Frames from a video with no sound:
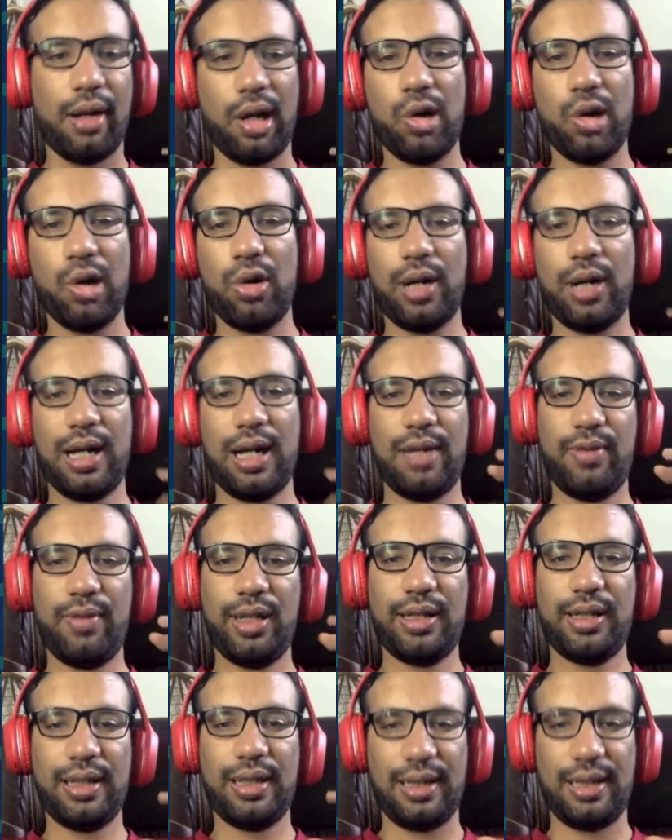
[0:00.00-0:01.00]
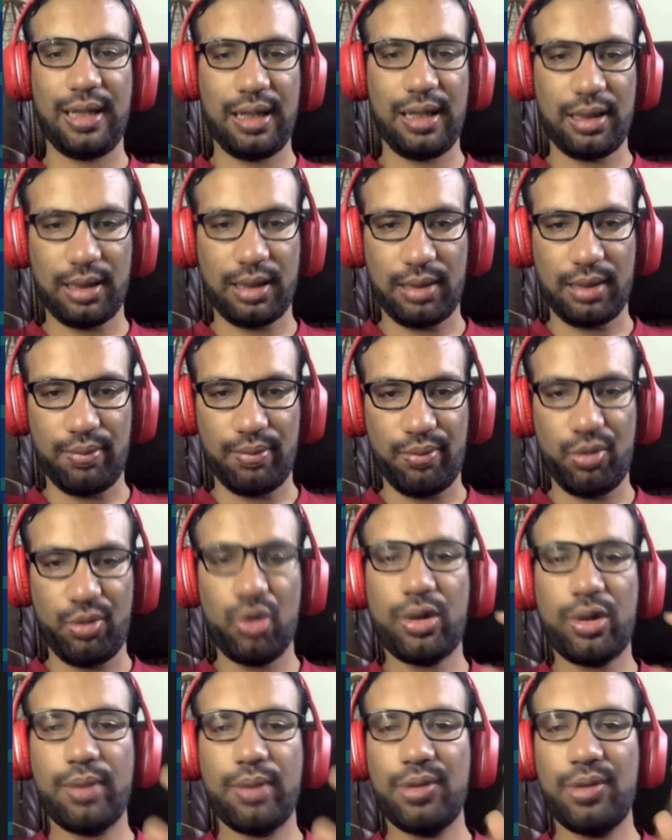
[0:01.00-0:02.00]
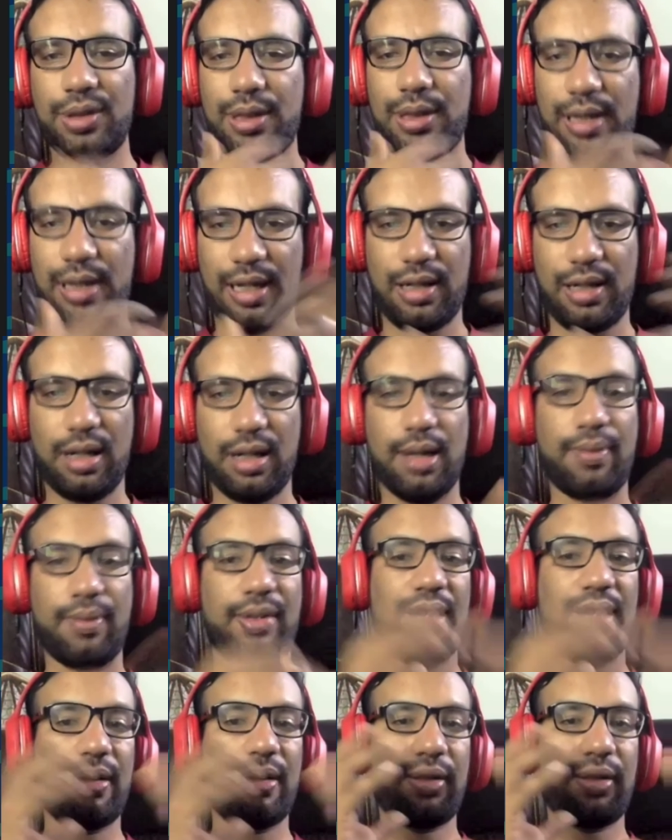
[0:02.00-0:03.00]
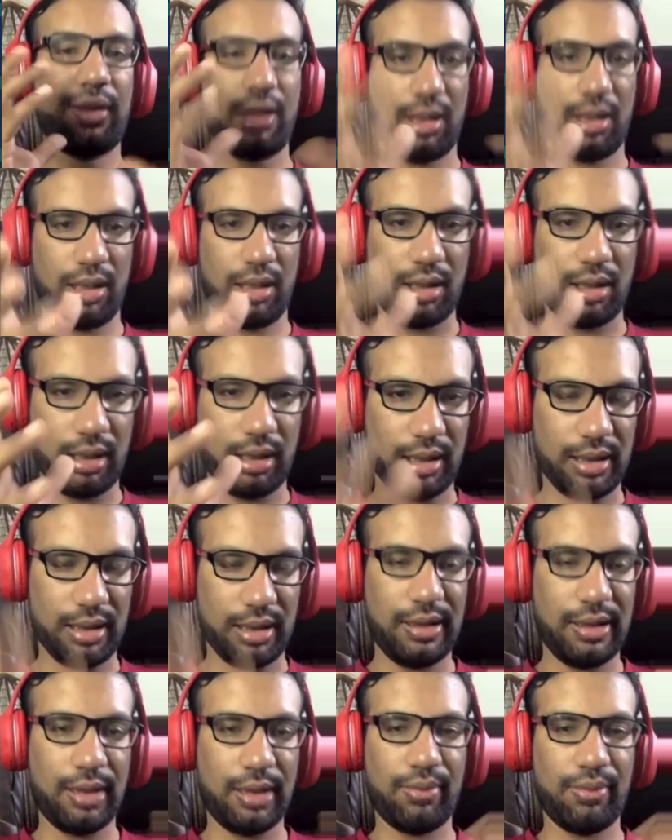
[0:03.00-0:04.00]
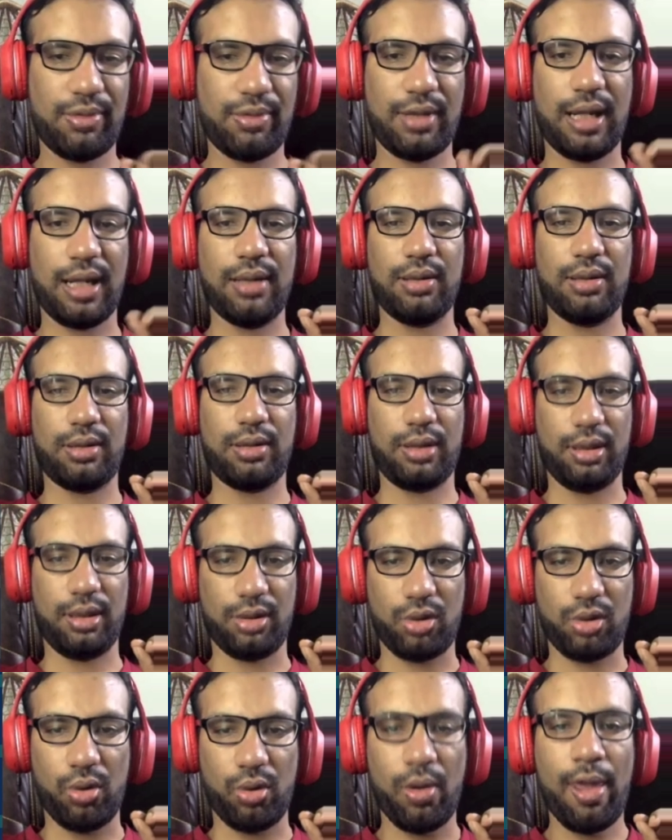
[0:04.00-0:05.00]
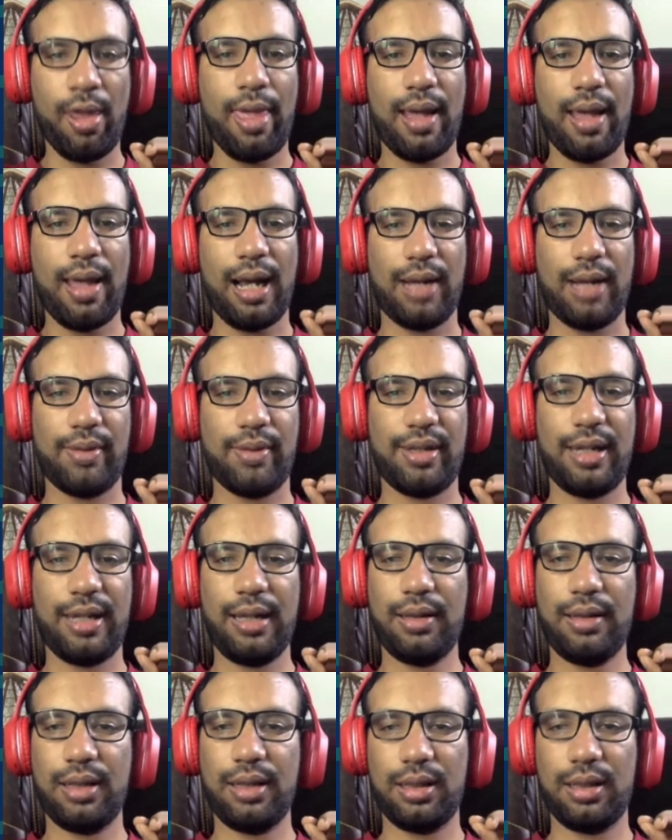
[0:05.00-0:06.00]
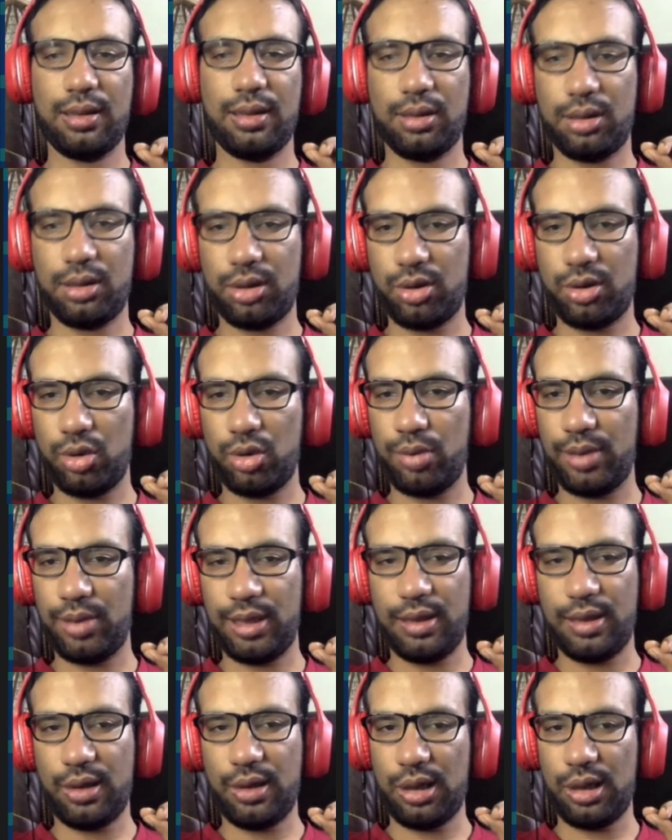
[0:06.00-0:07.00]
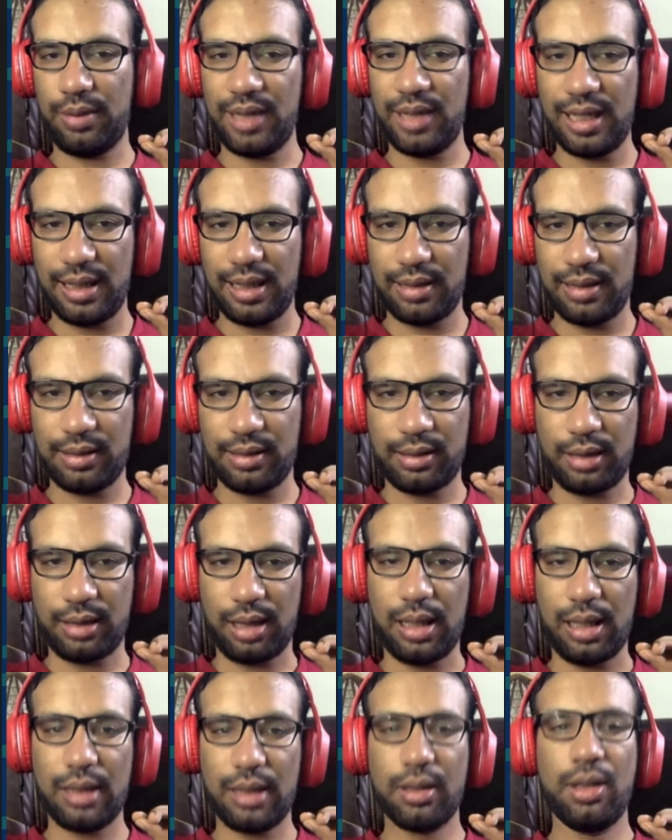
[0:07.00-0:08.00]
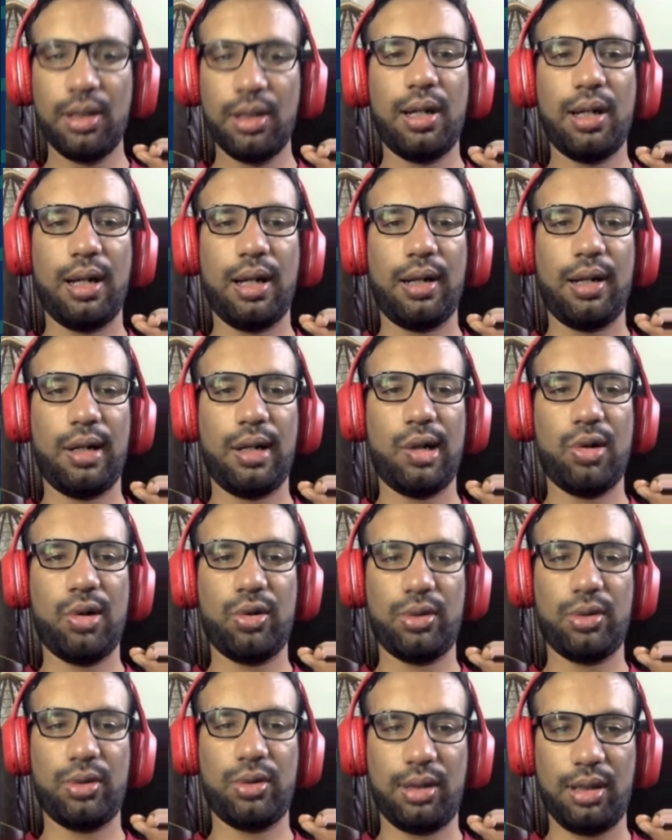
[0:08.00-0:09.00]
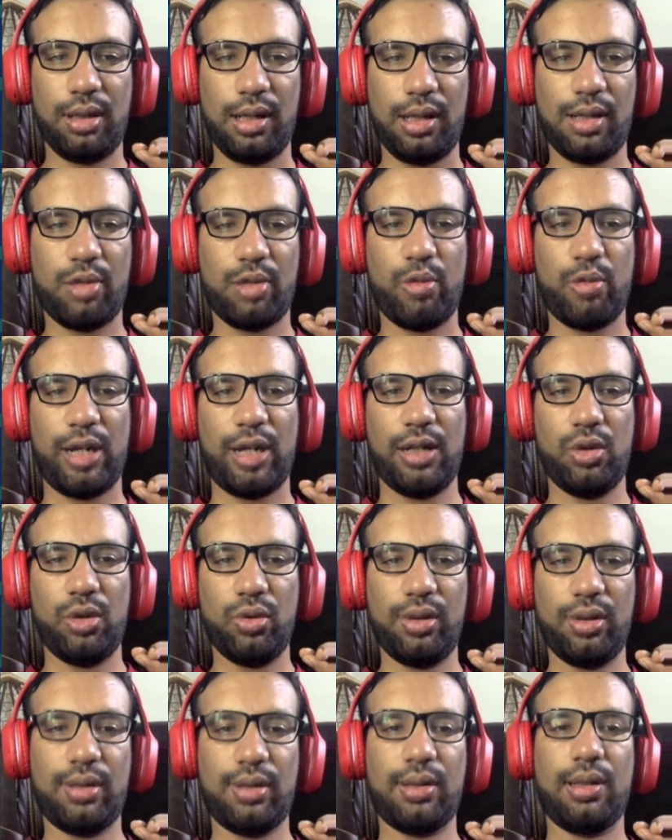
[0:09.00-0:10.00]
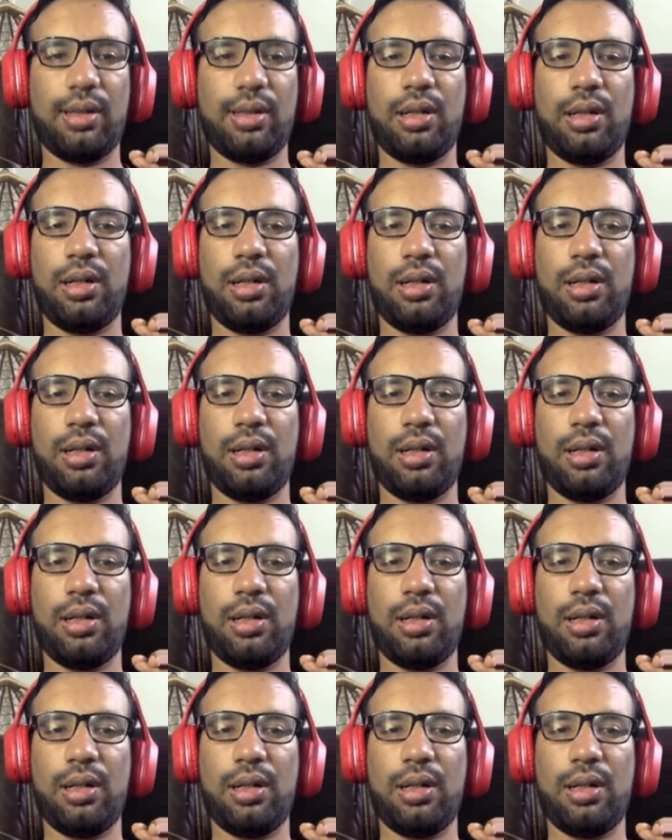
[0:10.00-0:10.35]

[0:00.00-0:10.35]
Now I will create a mutable state of this enum size state. So I'm saying that it should be normal at start, and now its value is